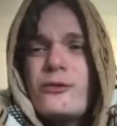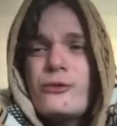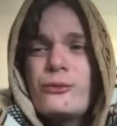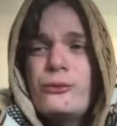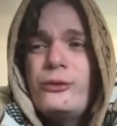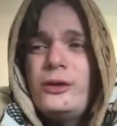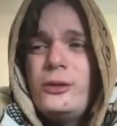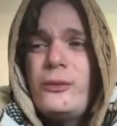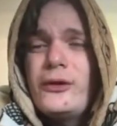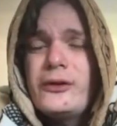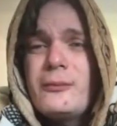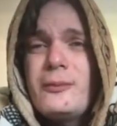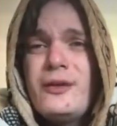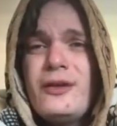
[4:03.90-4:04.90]
have really
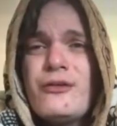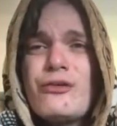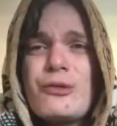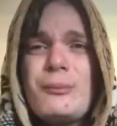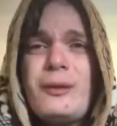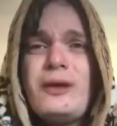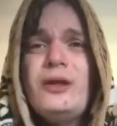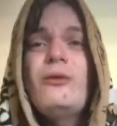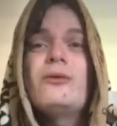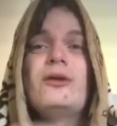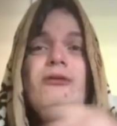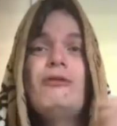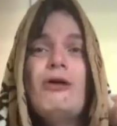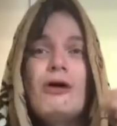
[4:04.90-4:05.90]
wanted to be the Easter Bunny, or
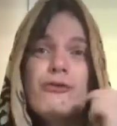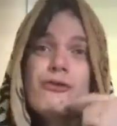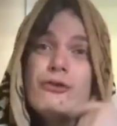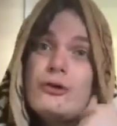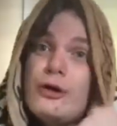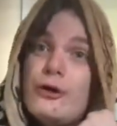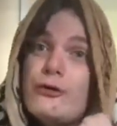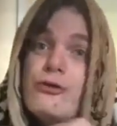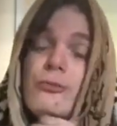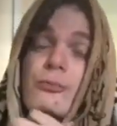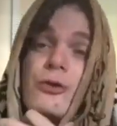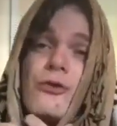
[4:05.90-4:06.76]
they lost the costume.